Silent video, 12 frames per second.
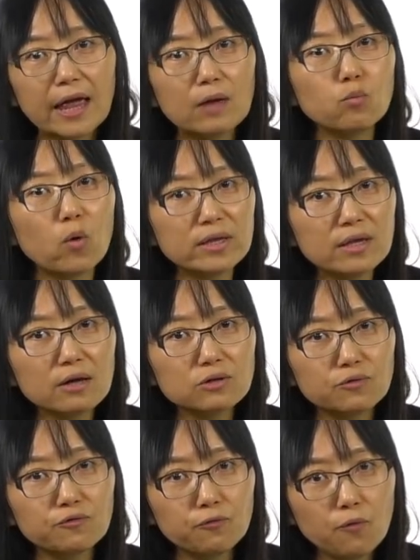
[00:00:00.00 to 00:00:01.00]
and 1
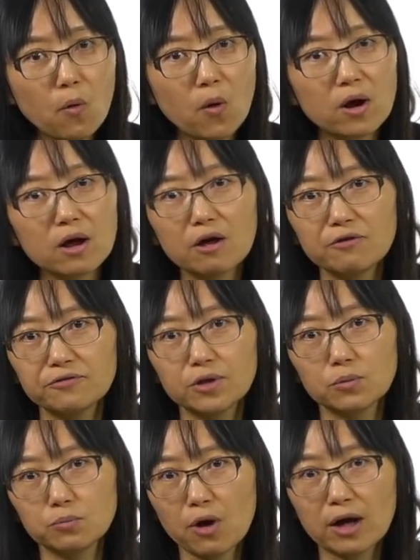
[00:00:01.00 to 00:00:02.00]
out of 4 of
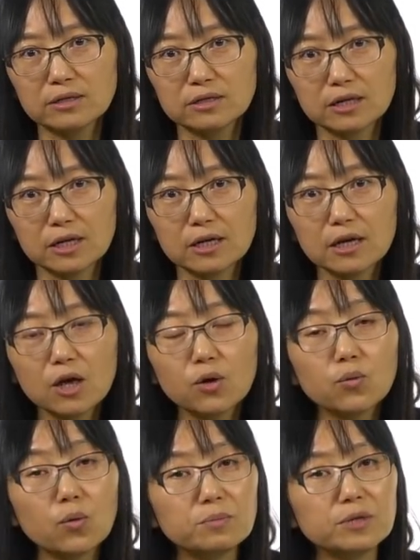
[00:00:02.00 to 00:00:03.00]
their progeny
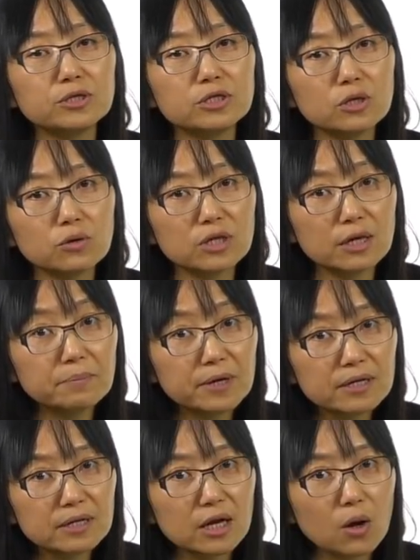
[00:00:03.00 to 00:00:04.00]
will be
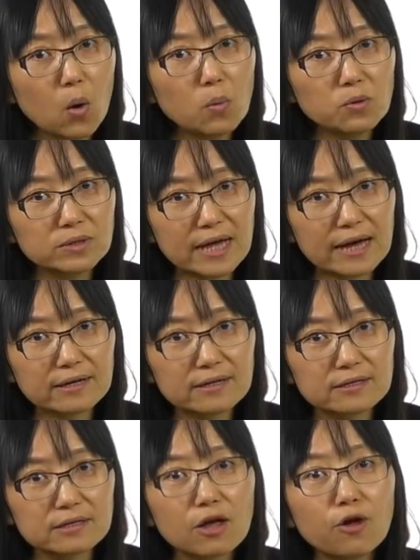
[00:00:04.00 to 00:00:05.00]
genotypically
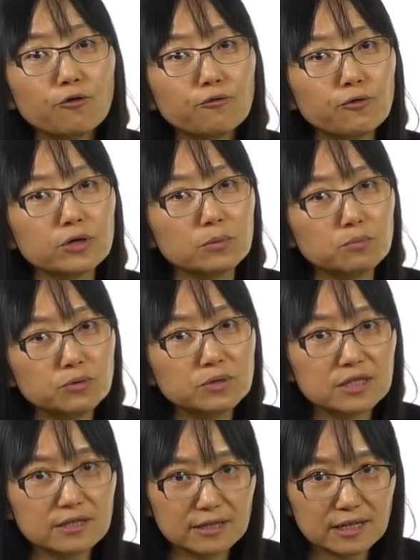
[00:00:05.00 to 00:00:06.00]
homozygous for the
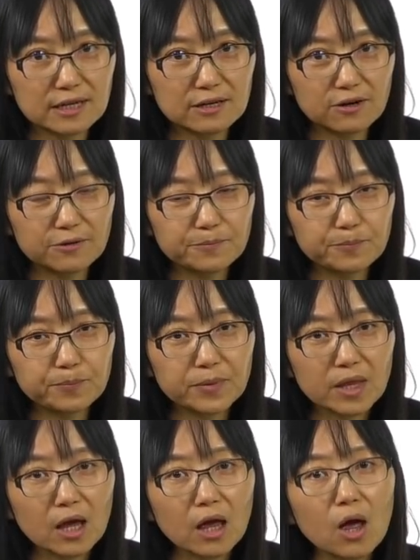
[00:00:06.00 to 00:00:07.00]
mutant allele.
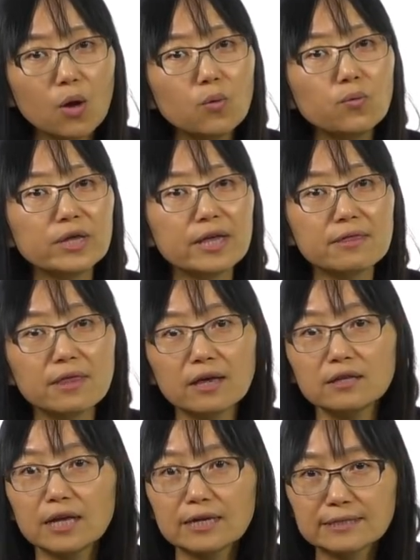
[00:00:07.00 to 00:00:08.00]
We can
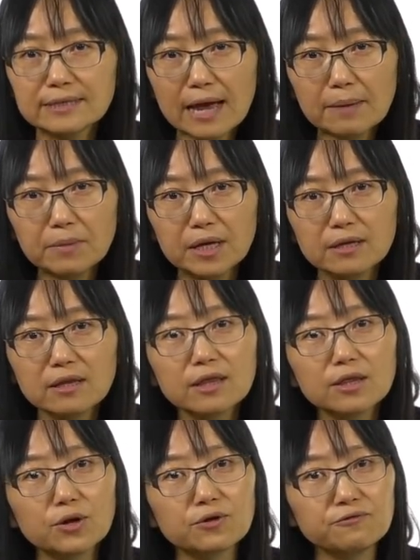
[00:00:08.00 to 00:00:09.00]
then
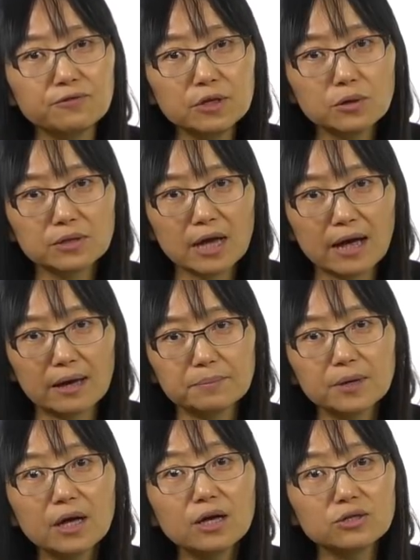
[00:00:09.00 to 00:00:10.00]
examine their
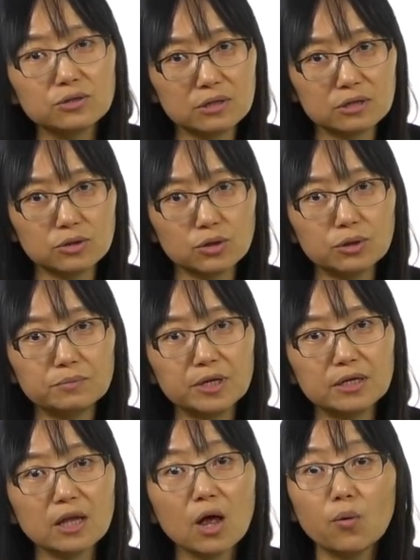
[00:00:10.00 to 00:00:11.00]
phenotype to
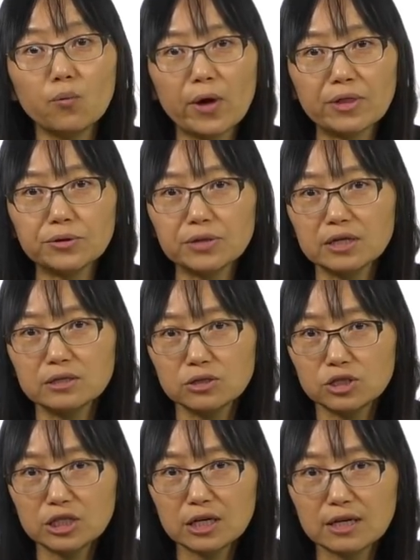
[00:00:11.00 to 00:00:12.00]
determine whether
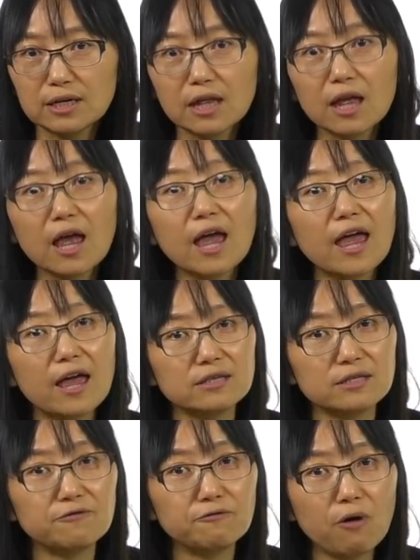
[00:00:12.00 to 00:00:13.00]
this gene
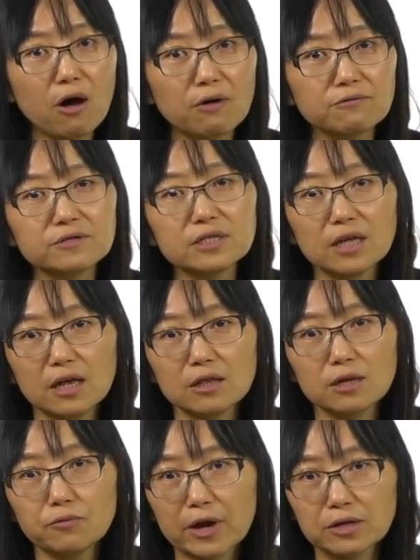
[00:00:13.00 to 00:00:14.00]
is involved
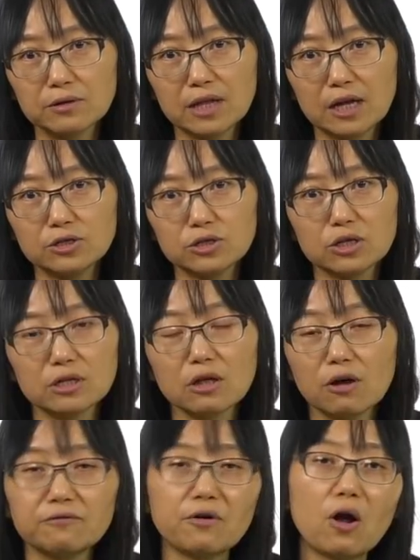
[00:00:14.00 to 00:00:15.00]
in the regulation
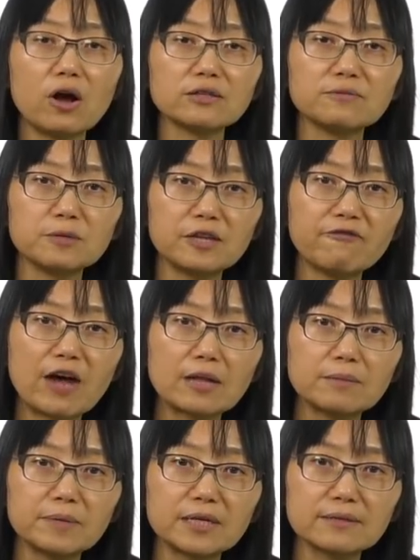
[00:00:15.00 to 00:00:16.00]
of heart
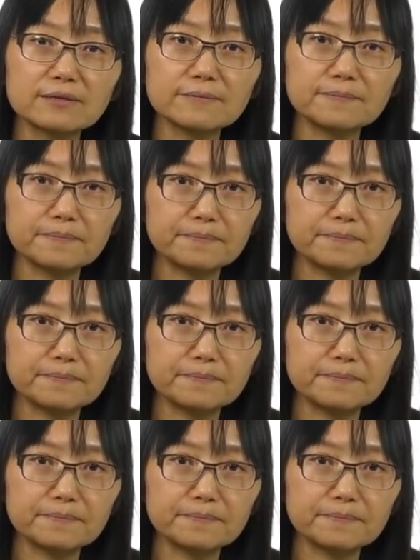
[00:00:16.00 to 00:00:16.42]
development.